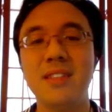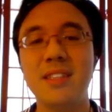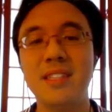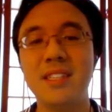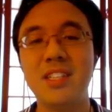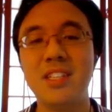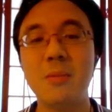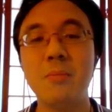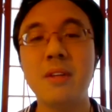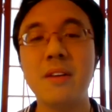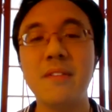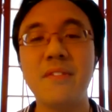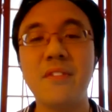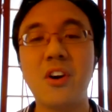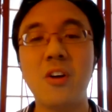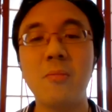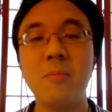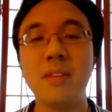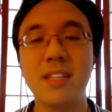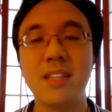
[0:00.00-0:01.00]
human
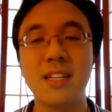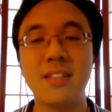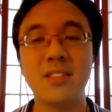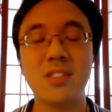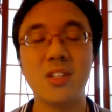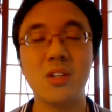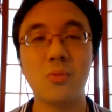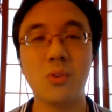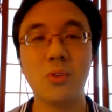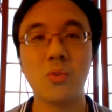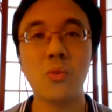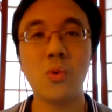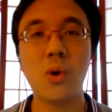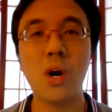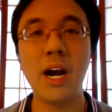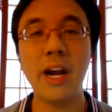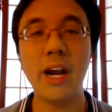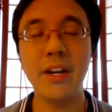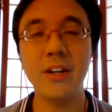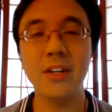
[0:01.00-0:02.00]
involvement that's still
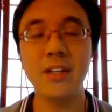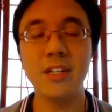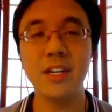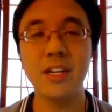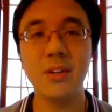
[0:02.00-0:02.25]
required